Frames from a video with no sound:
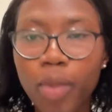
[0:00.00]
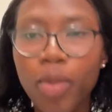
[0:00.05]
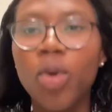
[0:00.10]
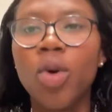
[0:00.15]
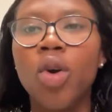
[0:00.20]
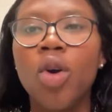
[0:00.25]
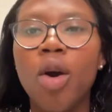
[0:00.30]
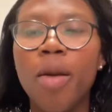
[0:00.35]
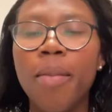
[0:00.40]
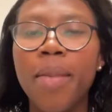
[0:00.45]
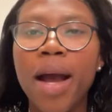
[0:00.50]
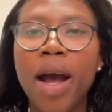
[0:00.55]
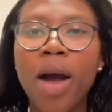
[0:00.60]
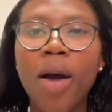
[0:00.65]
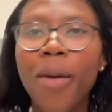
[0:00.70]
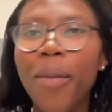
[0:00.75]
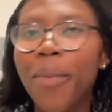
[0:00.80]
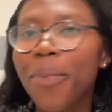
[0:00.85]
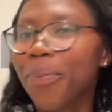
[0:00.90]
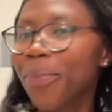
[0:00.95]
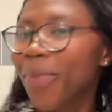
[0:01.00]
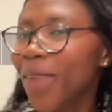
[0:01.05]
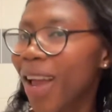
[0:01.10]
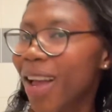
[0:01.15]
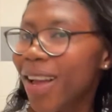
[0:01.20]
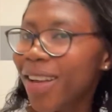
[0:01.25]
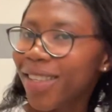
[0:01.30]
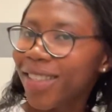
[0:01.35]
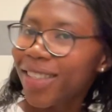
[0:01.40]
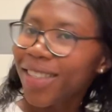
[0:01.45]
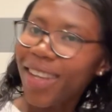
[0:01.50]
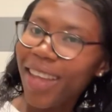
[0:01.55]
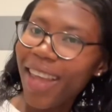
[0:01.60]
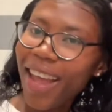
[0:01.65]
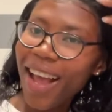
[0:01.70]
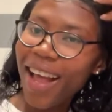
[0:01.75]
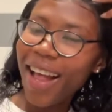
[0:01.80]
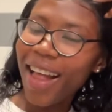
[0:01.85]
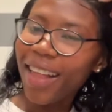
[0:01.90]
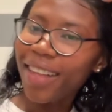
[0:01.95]
will come out. So
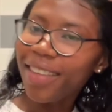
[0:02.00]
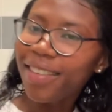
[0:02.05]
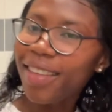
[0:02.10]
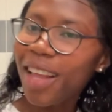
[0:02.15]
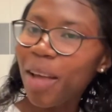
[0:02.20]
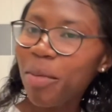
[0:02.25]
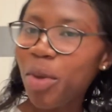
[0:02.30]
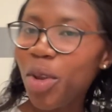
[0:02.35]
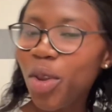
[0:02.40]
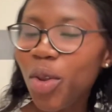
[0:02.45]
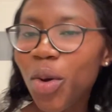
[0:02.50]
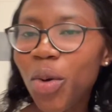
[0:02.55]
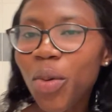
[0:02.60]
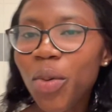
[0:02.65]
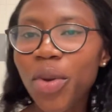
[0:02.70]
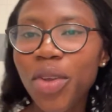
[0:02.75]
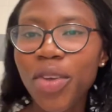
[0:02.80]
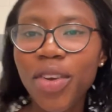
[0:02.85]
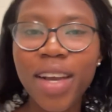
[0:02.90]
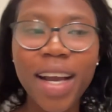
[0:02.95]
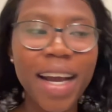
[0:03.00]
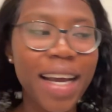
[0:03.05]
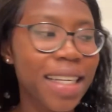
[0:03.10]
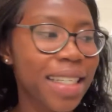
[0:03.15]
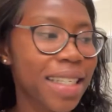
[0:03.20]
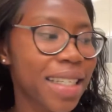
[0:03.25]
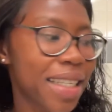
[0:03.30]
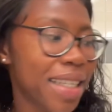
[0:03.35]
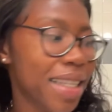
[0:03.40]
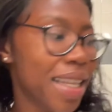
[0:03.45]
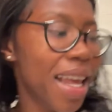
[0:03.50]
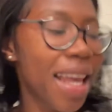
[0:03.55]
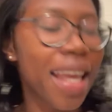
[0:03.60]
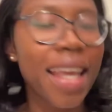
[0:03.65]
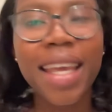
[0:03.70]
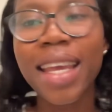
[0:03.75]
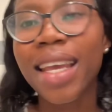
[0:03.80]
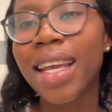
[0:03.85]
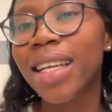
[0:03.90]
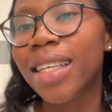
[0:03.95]
yeah, let me know what you guys
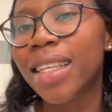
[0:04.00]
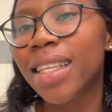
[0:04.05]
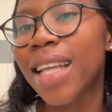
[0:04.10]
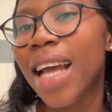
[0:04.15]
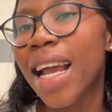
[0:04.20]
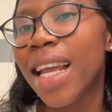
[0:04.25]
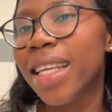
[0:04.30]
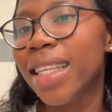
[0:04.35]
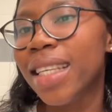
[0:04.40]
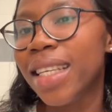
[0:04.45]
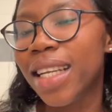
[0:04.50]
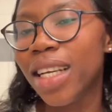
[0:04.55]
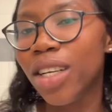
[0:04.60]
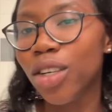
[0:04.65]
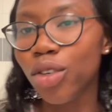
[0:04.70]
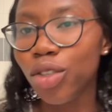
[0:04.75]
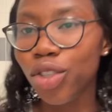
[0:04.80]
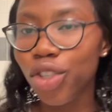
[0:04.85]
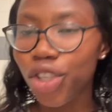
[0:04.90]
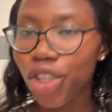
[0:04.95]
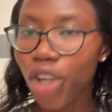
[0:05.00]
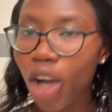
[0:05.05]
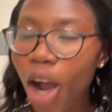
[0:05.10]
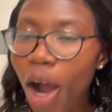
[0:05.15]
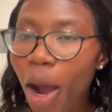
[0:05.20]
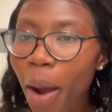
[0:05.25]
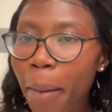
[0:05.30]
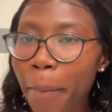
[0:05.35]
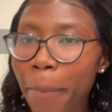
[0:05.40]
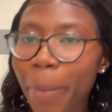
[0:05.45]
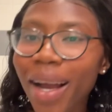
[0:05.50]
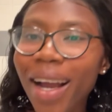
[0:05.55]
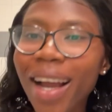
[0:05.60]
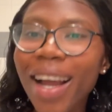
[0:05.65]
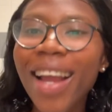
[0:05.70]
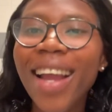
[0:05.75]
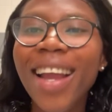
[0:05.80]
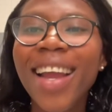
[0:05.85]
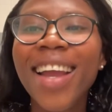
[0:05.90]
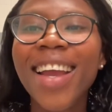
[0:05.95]
think. Did I did a good job?
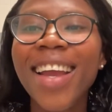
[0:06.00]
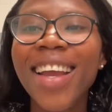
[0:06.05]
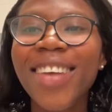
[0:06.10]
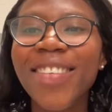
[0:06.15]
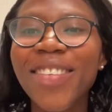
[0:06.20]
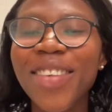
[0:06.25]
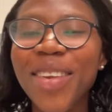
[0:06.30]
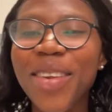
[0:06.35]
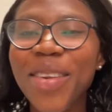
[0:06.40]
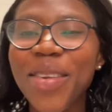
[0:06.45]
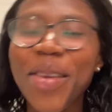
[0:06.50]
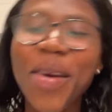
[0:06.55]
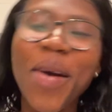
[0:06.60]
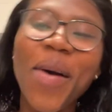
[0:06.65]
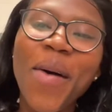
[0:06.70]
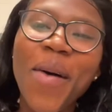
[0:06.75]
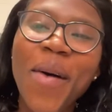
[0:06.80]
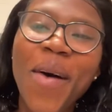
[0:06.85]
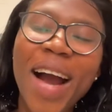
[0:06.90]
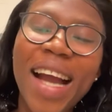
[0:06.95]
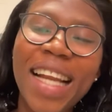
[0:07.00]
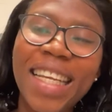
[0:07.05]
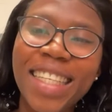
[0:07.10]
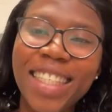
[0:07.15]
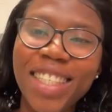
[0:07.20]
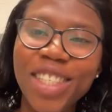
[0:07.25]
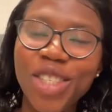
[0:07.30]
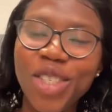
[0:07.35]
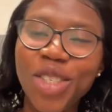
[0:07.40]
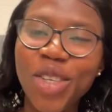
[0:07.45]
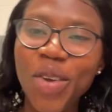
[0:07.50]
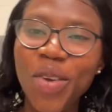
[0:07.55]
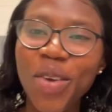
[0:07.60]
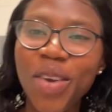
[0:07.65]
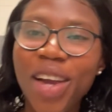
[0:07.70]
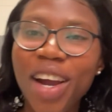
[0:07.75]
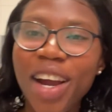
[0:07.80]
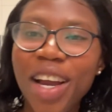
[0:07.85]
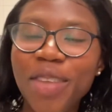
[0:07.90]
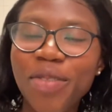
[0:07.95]
Even though I didn't show you
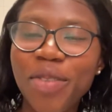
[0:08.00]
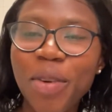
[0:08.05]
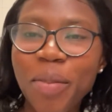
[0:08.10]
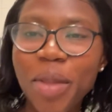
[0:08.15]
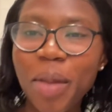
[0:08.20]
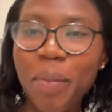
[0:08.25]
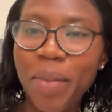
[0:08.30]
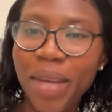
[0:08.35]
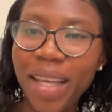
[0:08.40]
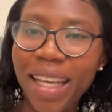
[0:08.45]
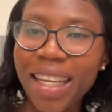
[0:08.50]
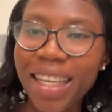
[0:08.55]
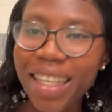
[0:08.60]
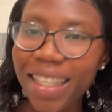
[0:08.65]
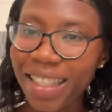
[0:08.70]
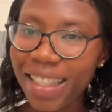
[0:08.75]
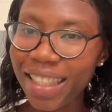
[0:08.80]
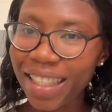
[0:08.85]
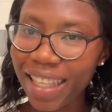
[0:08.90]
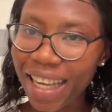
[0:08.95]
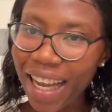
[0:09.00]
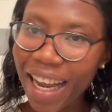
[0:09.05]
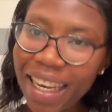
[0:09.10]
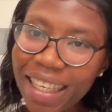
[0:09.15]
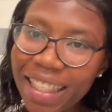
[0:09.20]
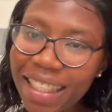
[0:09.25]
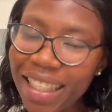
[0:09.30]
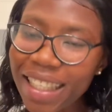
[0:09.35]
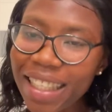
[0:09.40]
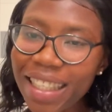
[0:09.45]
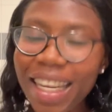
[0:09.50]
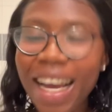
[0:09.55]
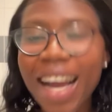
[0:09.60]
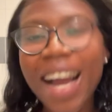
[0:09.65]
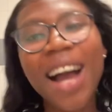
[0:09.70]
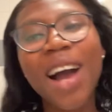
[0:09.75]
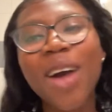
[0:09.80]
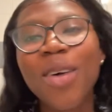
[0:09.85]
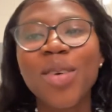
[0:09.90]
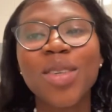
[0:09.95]
guys from the beginning till the ending
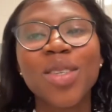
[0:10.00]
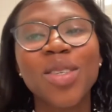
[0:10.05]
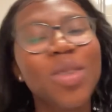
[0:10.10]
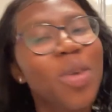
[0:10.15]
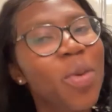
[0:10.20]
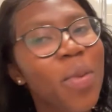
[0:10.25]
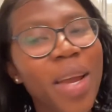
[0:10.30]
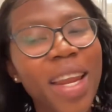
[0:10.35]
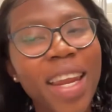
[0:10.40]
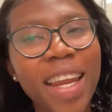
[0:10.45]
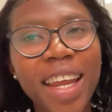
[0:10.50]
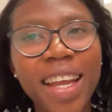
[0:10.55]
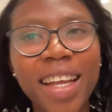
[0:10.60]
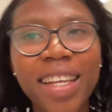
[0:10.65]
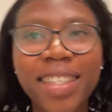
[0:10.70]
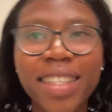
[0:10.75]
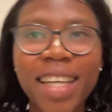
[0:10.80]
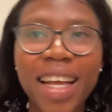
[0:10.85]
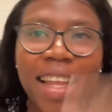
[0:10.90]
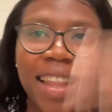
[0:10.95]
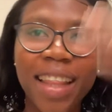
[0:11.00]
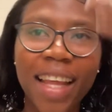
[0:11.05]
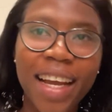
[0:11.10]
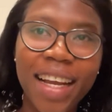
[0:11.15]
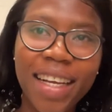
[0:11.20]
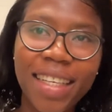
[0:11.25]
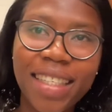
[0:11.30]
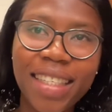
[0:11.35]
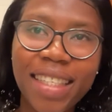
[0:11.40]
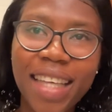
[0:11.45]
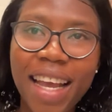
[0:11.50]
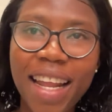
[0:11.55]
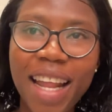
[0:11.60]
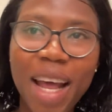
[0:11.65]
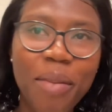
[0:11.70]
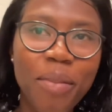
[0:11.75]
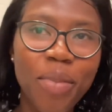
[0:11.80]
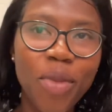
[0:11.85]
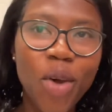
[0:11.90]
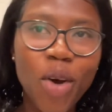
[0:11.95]
how I was doing it. Like I said,
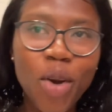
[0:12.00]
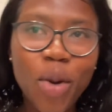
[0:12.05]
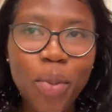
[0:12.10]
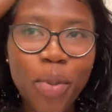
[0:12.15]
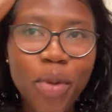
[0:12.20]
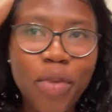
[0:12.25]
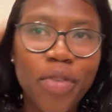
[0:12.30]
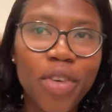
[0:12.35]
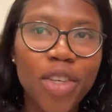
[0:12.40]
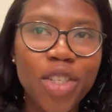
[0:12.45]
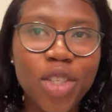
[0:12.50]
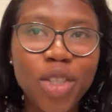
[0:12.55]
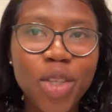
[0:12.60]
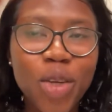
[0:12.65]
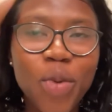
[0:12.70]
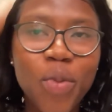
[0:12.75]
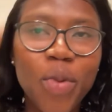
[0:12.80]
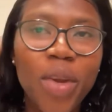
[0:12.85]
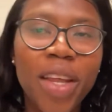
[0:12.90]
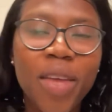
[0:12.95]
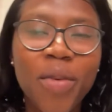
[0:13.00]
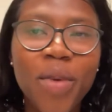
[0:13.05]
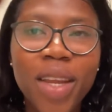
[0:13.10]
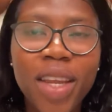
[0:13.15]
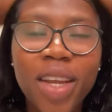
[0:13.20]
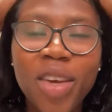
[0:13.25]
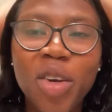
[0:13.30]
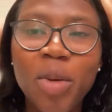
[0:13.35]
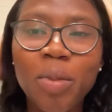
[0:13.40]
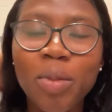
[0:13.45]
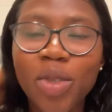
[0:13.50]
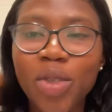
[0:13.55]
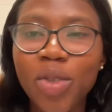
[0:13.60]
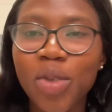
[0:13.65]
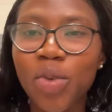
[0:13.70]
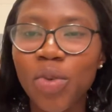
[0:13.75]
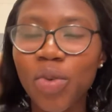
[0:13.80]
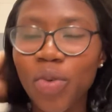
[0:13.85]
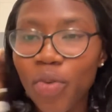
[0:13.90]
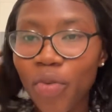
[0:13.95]
I'm not a professional wig when it comes
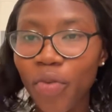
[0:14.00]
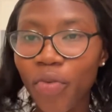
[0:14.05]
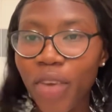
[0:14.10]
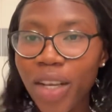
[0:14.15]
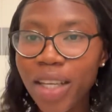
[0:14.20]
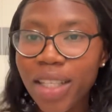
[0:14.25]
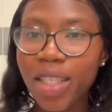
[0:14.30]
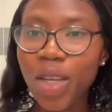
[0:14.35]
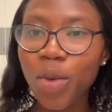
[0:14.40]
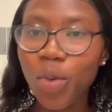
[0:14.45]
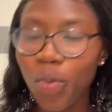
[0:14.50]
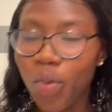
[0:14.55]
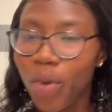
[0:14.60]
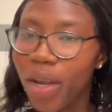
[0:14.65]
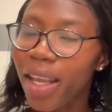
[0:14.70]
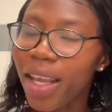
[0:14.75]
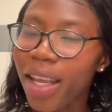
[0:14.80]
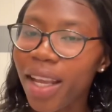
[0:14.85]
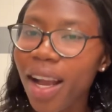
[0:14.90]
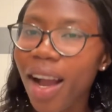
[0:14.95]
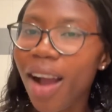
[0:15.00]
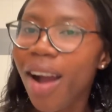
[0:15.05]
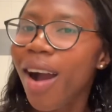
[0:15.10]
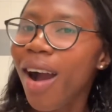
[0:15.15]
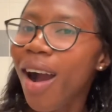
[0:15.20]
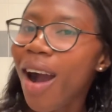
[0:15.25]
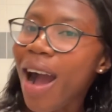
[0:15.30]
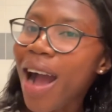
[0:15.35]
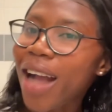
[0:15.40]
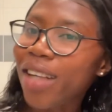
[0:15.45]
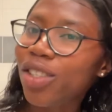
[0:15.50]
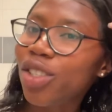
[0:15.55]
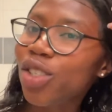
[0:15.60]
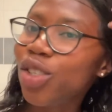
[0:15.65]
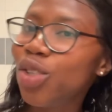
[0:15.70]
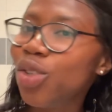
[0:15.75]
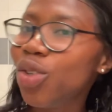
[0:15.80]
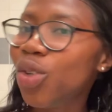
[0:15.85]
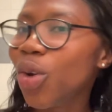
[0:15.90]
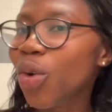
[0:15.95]
to fixing wig. I
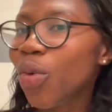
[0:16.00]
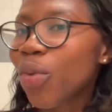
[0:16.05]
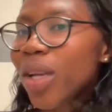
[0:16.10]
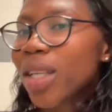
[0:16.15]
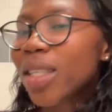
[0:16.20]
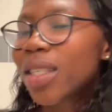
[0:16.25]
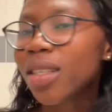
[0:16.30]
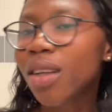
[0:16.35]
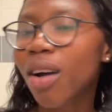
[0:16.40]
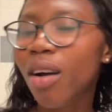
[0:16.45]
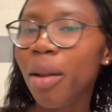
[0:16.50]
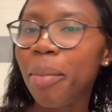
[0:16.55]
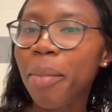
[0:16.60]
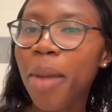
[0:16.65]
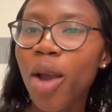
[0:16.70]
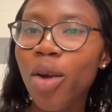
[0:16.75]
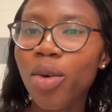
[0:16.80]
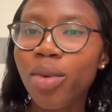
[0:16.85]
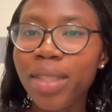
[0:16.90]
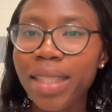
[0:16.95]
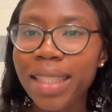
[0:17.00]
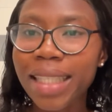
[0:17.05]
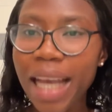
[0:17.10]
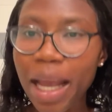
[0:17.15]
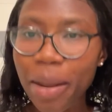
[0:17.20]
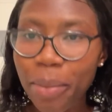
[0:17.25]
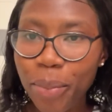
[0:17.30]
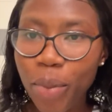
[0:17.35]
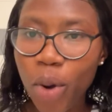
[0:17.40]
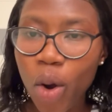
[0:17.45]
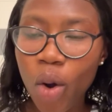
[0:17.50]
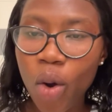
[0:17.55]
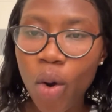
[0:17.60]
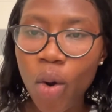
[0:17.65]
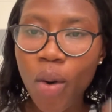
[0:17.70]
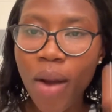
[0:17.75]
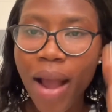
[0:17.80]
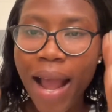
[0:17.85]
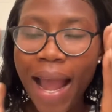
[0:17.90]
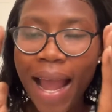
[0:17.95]
just do it on my own
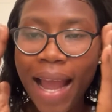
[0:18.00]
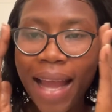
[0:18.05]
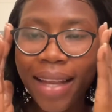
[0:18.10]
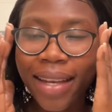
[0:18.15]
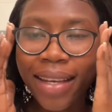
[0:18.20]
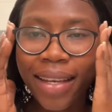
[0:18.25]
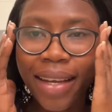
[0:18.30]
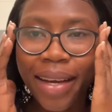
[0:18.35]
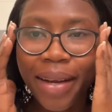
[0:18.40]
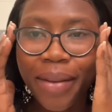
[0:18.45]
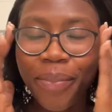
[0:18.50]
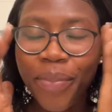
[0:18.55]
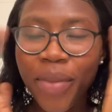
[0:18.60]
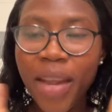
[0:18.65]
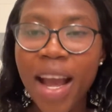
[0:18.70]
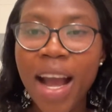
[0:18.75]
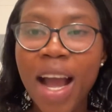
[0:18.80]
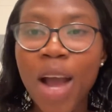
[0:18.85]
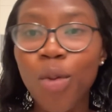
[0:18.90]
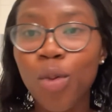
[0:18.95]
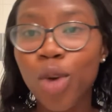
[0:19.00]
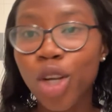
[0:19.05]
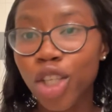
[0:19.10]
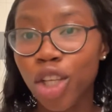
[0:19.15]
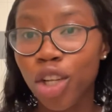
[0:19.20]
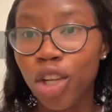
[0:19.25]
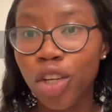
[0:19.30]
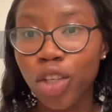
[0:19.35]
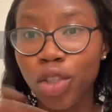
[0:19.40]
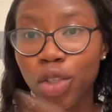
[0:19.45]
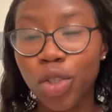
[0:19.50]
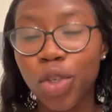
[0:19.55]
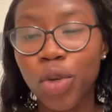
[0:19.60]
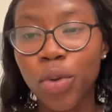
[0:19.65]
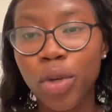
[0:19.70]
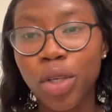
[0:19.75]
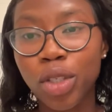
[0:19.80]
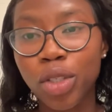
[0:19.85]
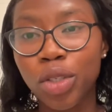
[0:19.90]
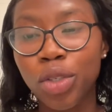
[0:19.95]
tempo, and yeah, I watch a lot of
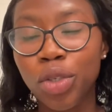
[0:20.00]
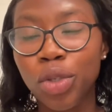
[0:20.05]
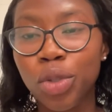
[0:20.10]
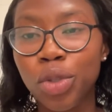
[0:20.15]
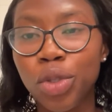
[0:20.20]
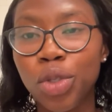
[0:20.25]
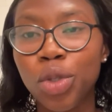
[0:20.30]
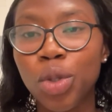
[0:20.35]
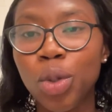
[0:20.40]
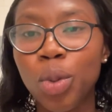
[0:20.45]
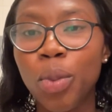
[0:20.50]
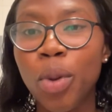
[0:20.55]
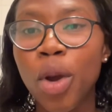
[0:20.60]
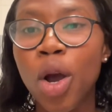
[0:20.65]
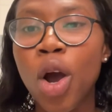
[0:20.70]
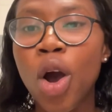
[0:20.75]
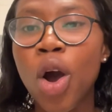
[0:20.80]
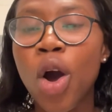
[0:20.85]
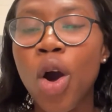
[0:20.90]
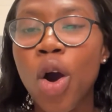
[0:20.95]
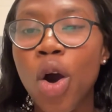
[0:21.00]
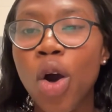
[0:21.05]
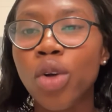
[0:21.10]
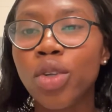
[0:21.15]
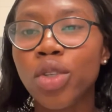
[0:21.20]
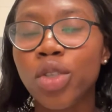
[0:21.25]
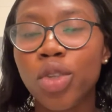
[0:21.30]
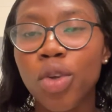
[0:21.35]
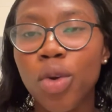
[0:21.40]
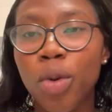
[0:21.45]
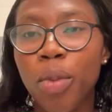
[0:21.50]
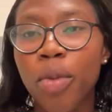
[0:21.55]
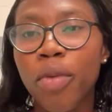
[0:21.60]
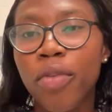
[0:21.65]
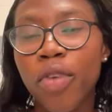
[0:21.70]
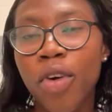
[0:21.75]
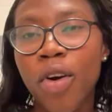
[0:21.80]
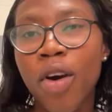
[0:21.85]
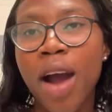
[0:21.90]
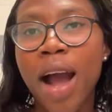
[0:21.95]
tutorials on YouTube also
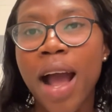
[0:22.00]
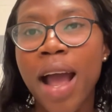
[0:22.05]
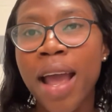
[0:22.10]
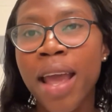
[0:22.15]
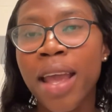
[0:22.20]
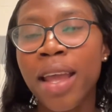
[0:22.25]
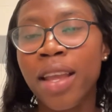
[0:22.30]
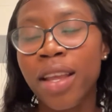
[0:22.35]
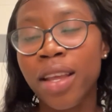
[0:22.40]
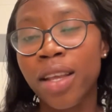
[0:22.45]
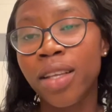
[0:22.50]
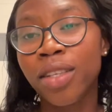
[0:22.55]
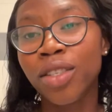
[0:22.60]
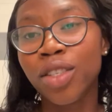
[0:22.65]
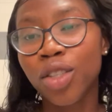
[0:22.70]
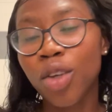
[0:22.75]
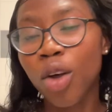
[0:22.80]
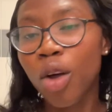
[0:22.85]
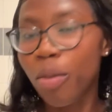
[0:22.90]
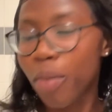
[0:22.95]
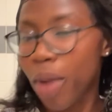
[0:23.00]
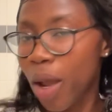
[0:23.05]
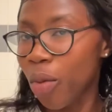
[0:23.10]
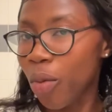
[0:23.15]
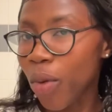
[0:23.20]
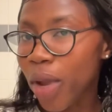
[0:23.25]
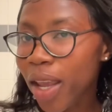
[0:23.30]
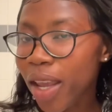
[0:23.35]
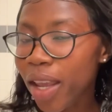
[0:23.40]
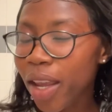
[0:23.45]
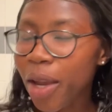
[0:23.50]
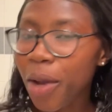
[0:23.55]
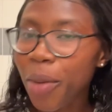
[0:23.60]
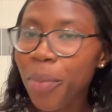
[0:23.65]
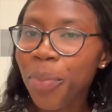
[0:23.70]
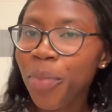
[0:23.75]
before I install my wig,